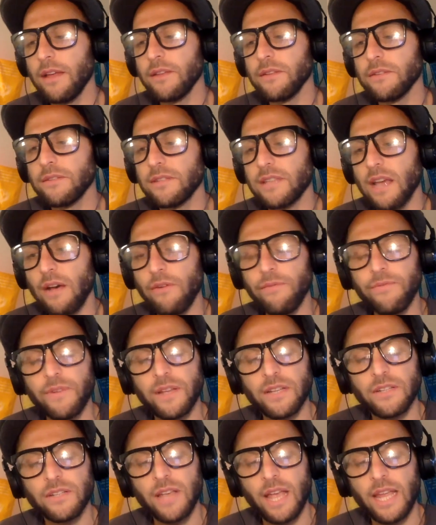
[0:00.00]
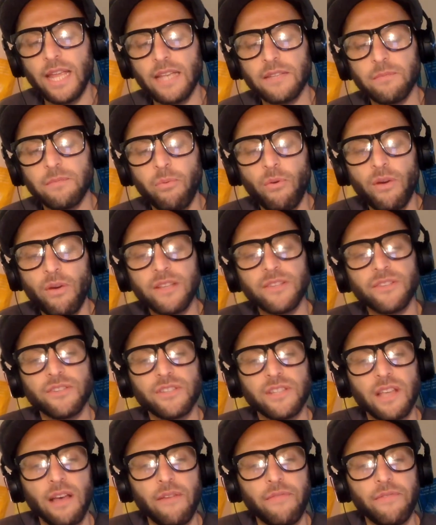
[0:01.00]
selfish. I guess boys are
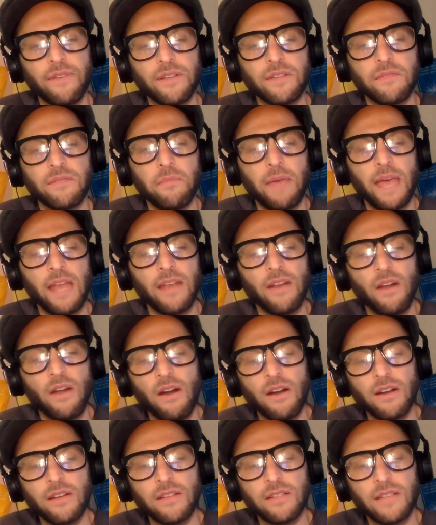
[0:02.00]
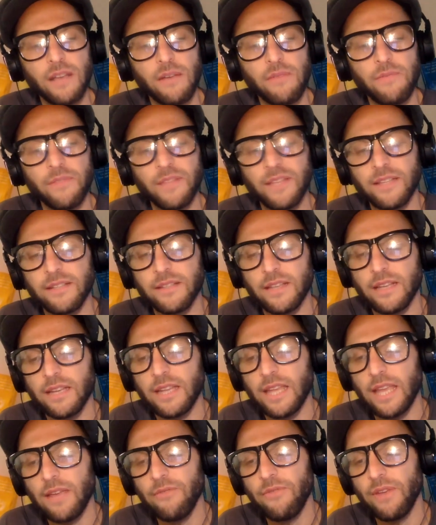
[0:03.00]
selfish, men are selfless
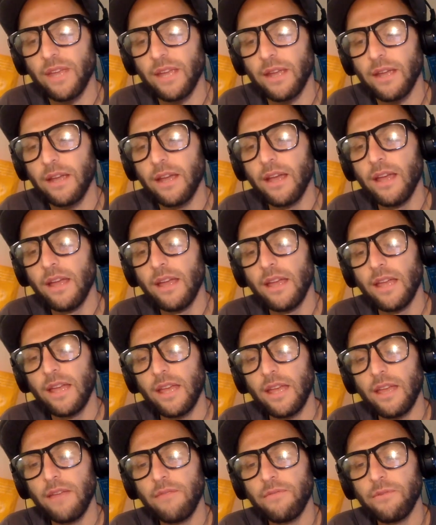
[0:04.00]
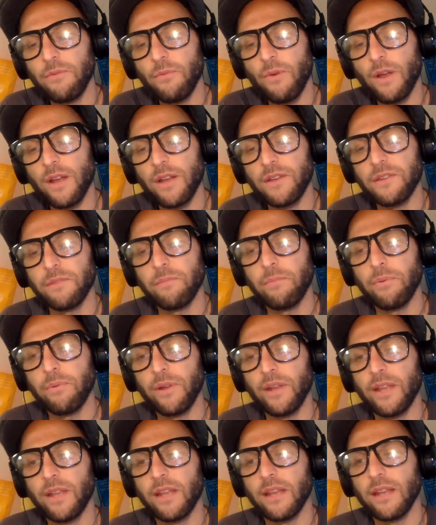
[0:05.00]
and giving, if you wanted to put
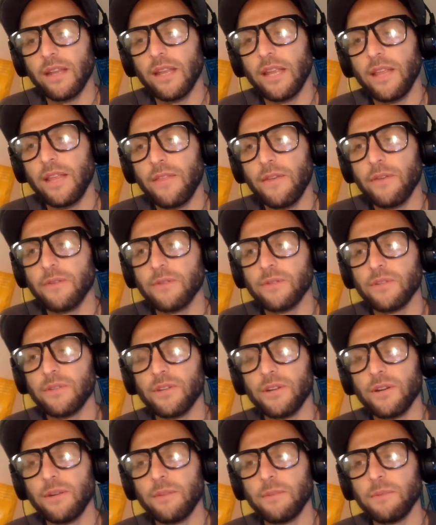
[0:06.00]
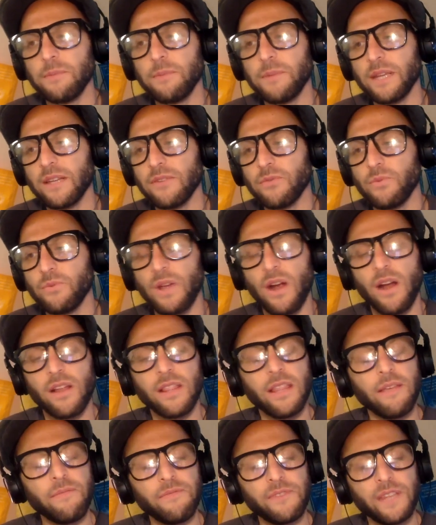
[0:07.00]
it in those terms, because we are
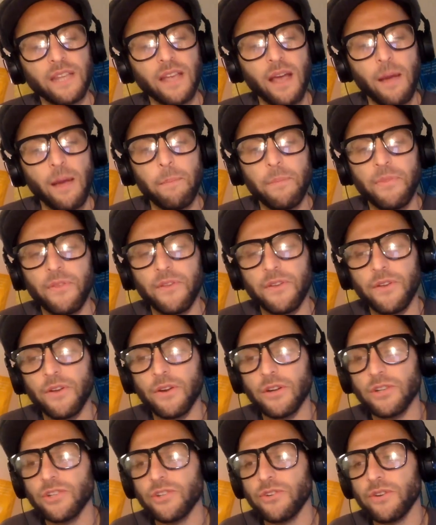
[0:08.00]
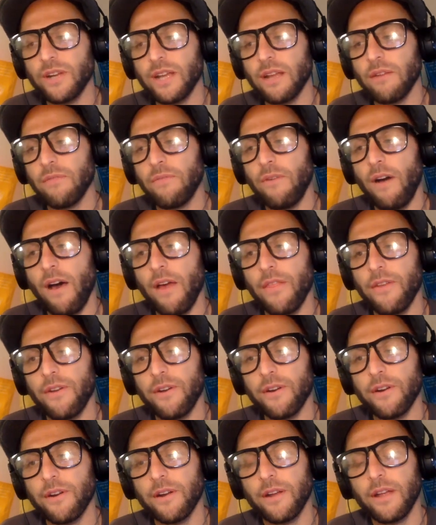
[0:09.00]
lifting up the nurturing
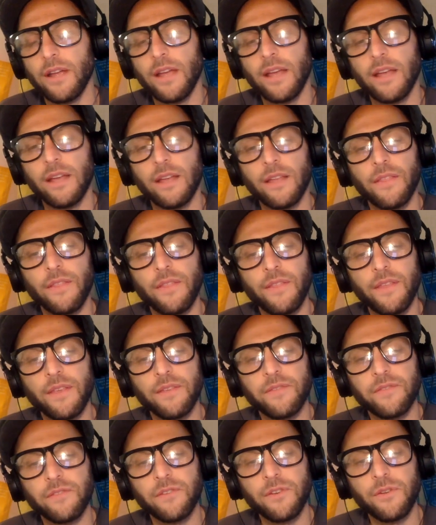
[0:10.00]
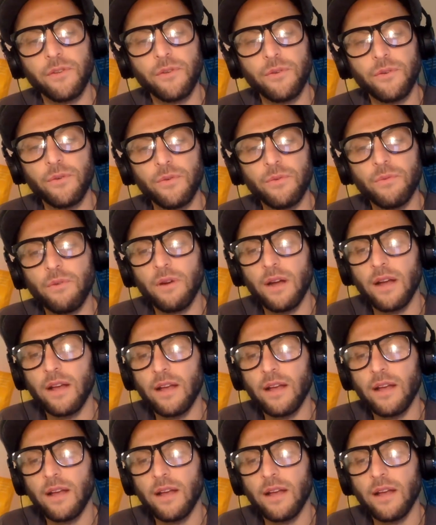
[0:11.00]
father, this new